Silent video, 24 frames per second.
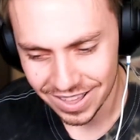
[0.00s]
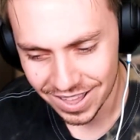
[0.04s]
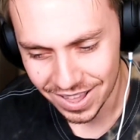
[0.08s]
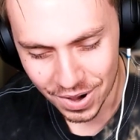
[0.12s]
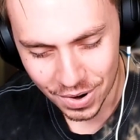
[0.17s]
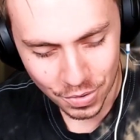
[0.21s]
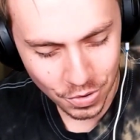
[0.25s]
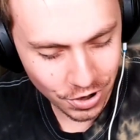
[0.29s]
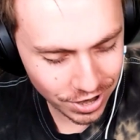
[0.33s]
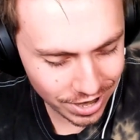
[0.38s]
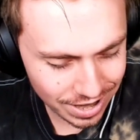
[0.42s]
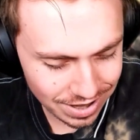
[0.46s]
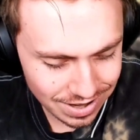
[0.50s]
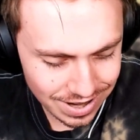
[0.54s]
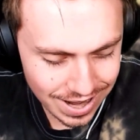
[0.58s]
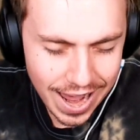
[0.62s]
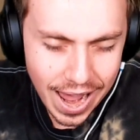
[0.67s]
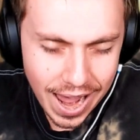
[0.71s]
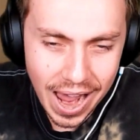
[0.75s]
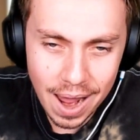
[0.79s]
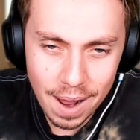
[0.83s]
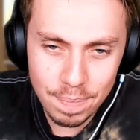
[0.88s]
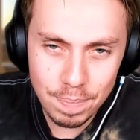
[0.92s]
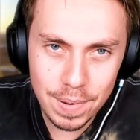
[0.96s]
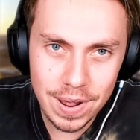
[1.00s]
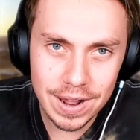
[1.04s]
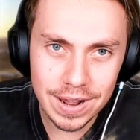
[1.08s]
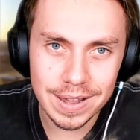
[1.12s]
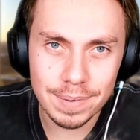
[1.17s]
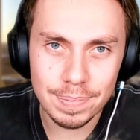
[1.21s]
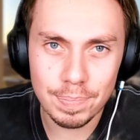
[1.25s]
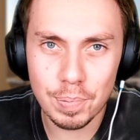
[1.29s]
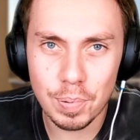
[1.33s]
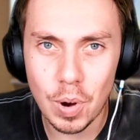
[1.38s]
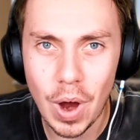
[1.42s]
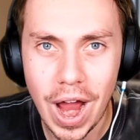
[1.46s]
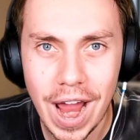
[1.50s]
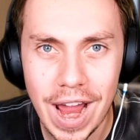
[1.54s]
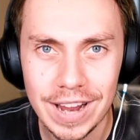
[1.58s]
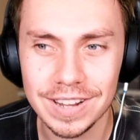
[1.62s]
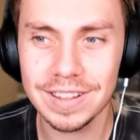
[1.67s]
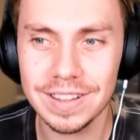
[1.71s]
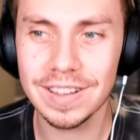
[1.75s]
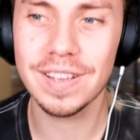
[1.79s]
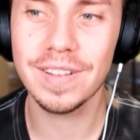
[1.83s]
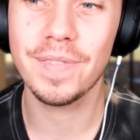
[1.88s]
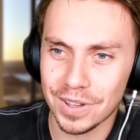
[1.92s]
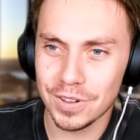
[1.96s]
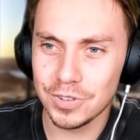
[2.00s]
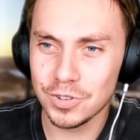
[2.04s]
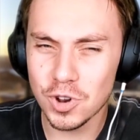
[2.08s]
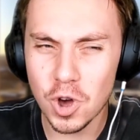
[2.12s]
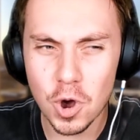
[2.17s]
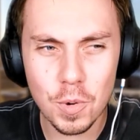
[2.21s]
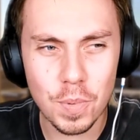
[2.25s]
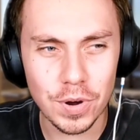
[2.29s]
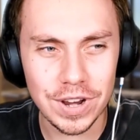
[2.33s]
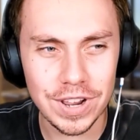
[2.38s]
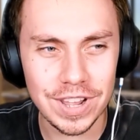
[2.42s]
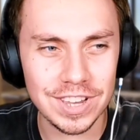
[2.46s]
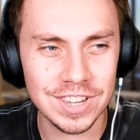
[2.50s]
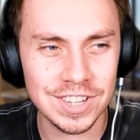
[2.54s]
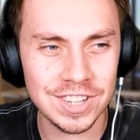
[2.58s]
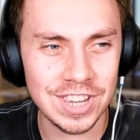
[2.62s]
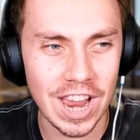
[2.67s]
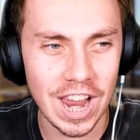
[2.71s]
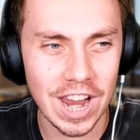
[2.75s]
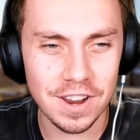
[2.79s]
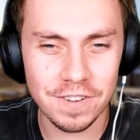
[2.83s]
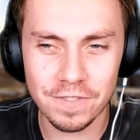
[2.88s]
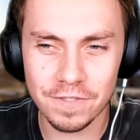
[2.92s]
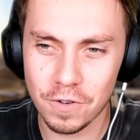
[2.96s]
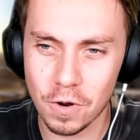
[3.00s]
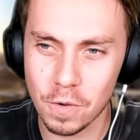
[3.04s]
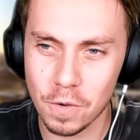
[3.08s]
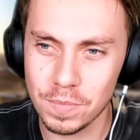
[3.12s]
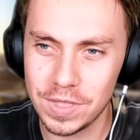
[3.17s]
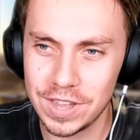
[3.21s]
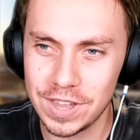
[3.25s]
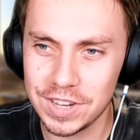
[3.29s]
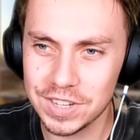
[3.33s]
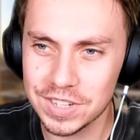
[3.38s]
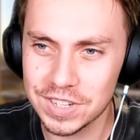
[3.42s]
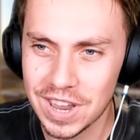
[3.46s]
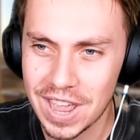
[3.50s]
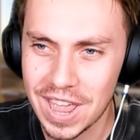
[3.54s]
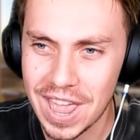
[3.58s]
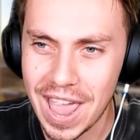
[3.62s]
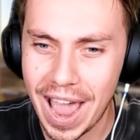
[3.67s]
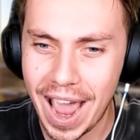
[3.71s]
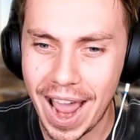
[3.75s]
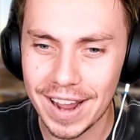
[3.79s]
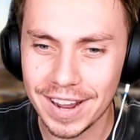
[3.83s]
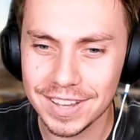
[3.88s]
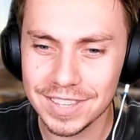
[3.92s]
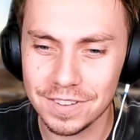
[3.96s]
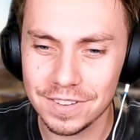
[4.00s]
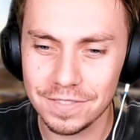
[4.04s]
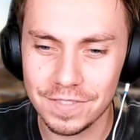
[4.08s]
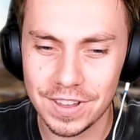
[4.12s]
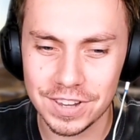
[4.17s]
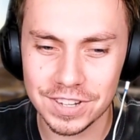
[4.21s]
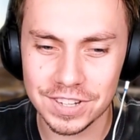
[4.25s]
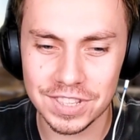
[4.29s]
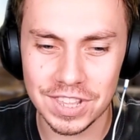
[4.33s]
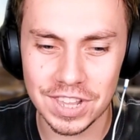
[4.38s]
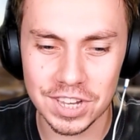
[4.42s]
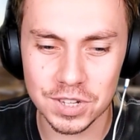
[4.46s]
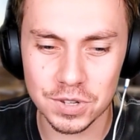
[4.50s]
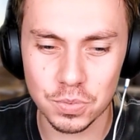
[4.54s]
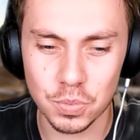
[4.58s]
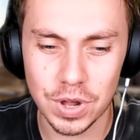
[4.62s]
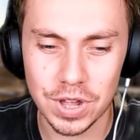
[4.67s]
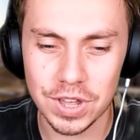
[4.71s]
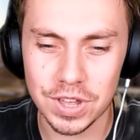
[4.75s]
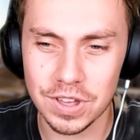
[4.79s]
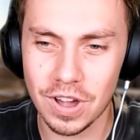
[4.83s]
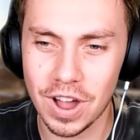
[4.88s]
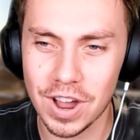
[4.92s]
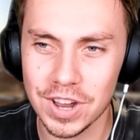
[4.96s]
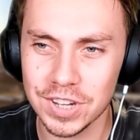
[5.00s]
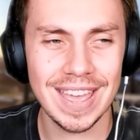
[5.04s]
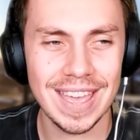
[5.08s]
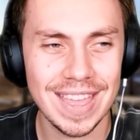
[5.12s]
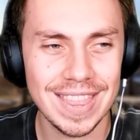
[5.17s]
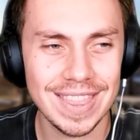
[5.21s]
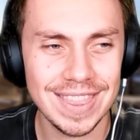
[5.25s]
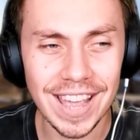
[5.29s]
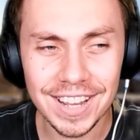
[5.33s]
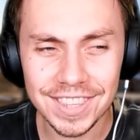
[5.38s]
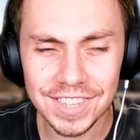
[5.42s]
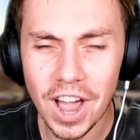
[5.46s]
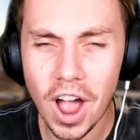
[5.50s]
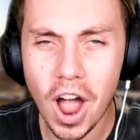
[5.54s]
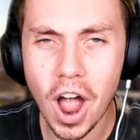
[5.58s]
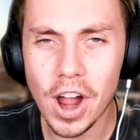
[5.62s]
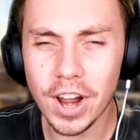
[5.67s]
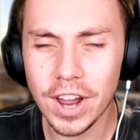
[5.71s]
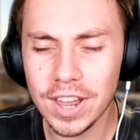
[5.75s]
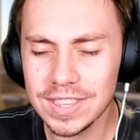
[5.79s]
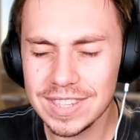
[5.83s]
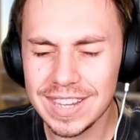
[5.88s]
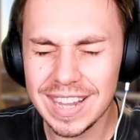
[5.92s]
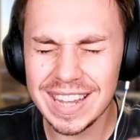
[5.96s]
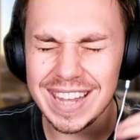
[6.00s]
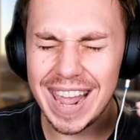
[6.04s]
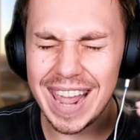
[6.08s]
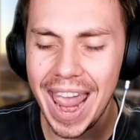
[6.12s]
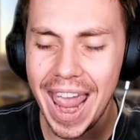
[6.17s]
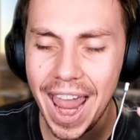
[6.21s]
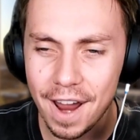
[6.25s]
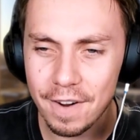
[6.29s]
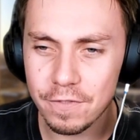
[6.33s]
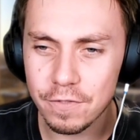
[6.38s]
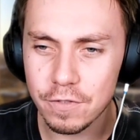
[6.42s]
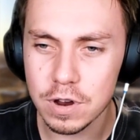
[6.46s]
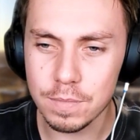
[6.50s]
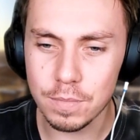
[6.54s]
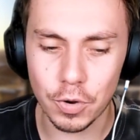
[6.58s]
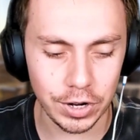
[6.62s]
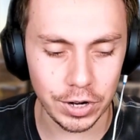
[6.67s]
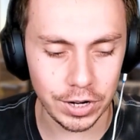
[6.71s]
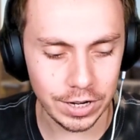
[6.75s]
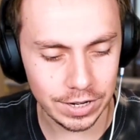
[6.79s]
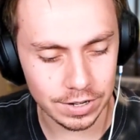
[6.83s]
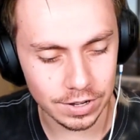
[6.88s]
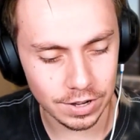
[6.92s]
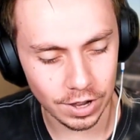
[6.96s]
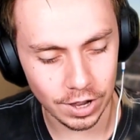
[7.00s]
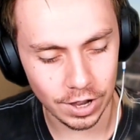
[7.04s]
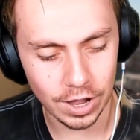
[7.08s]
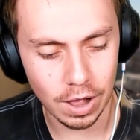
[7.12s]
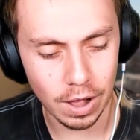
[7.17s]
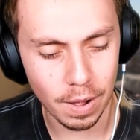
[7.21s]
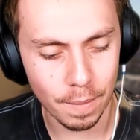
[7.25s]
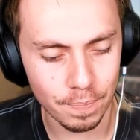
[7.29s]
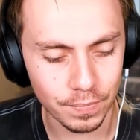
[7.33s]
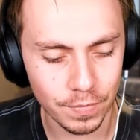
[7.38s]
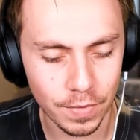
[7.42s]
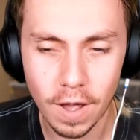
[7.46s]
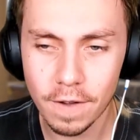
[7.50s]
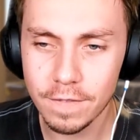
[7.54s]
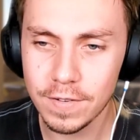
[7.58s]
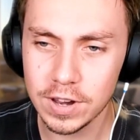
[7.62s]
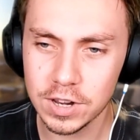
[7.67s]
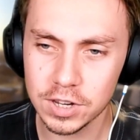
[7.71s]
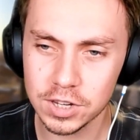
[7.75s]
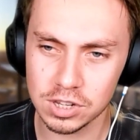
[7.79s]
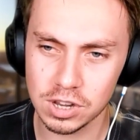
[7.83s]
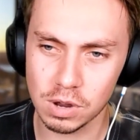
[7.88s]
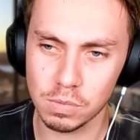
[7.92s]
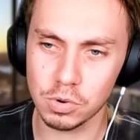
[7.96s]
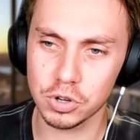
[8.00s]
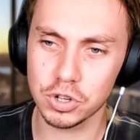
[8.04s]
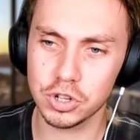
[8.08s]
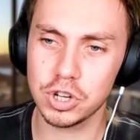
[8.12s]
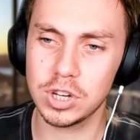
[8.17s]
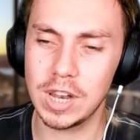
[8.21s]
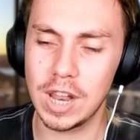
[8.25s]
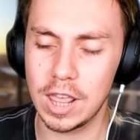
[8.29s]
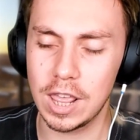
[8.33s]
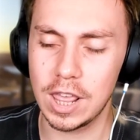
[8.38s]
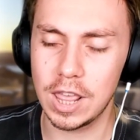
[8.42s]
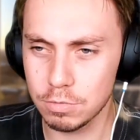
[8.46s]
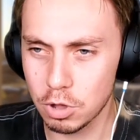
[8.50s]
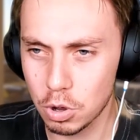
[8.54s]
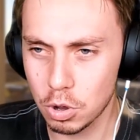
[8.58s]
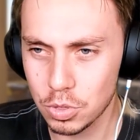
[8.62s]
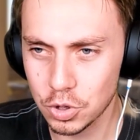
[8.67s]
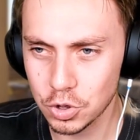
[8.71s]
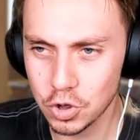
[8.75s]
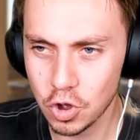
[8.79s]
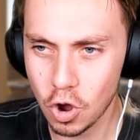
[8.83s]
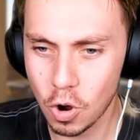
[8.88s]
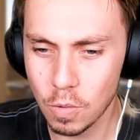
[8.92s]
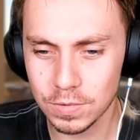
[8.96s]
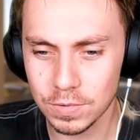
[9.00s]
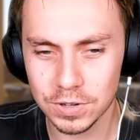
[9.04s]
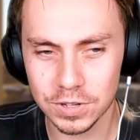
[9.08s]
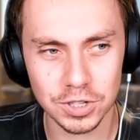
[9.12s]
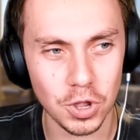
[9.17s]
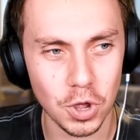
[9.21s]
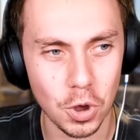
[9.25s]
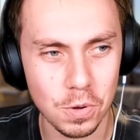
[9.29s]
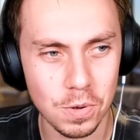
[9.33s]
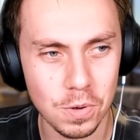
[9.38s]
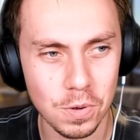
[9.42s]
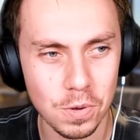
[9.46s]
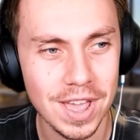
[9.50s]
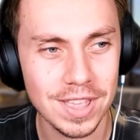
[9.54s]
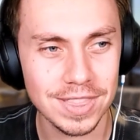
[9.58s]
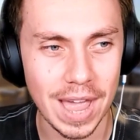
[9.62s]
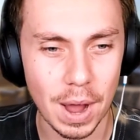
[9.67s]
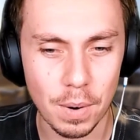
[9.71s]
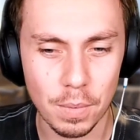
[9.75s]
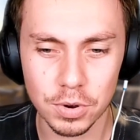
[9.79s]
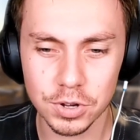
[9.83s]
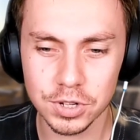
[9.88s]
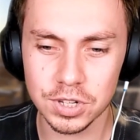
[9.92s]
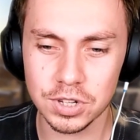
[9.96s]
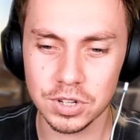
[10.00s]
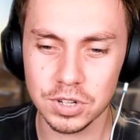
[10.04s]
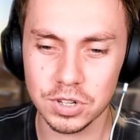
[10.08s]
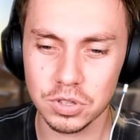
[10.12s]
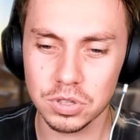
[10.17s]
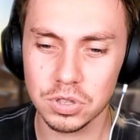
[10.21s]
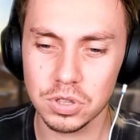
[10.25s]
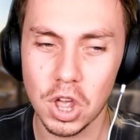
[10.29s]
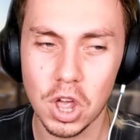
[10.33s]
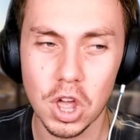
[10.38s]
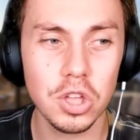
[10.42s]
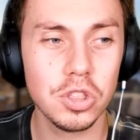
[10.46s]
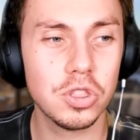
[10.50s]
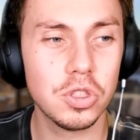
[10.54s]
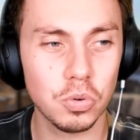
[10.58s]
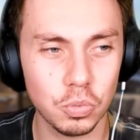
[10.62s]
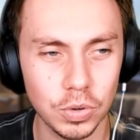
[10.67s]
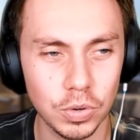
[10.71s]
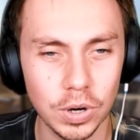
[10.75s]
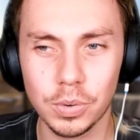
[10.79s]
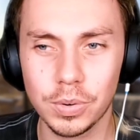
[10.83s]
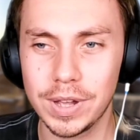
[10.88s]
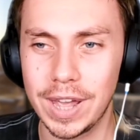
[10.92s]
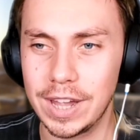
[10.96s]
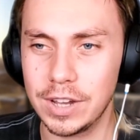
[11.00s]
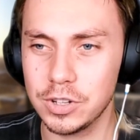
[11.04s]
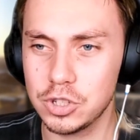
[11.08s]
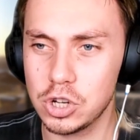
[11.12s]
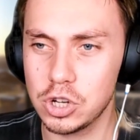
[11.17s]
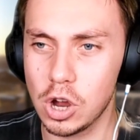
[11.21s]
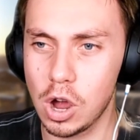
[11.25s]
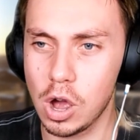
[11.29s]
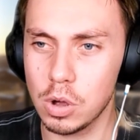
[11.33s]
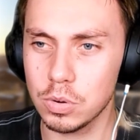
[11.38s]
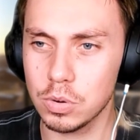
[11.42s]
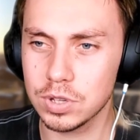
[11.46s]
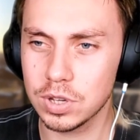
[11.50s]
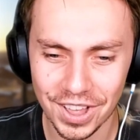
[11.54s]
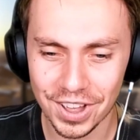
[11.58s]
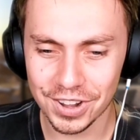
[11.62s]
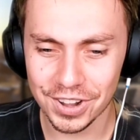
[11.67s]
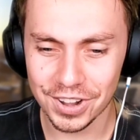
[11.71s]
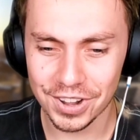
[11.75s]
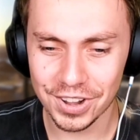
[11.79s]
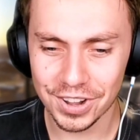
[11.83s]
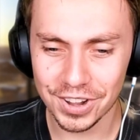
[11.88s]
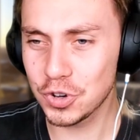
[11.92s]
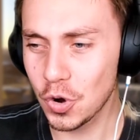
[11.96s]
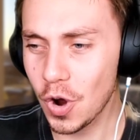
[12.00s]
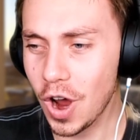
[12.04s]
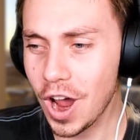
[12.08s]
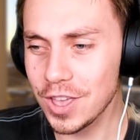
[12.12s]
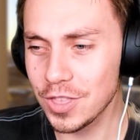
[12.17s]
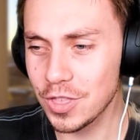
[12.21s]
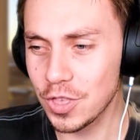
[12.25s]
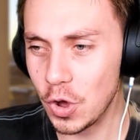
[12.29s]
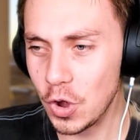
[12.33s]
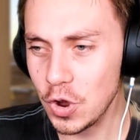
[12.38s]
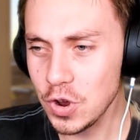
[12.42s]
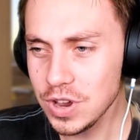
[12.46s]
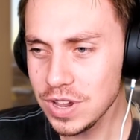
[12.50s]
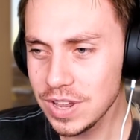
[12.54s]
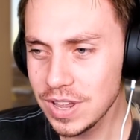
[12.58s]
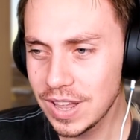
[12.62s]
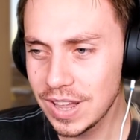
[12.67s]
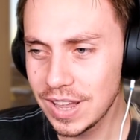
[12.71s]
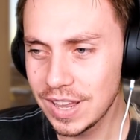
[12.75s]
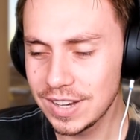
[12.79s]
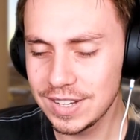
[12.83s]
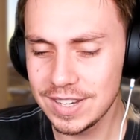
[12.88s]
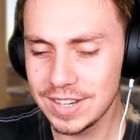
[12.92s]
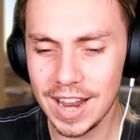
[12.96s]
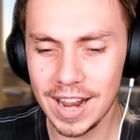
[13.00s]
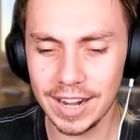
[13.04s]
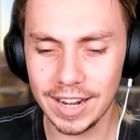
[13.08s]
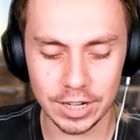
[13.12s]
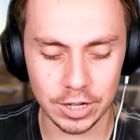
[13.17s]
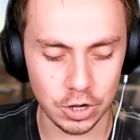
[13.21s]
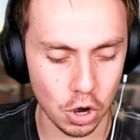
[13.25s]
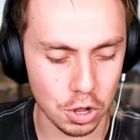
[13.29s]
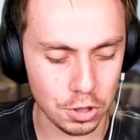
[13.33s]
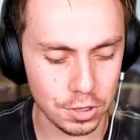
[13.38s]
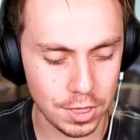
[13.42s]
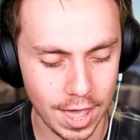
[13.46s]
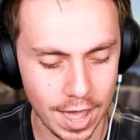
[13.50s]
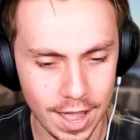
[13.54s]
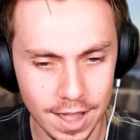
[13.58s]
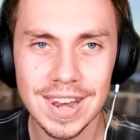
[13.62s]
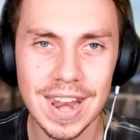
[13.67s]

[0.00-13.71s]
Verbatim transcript: What an epic prank. Nobody is safe from these activists this week, guys. They're targeting everybody. Um, I think someone should let them know in the comments, though. That wasn't the real King Charles. Good try, though. Nearly got there.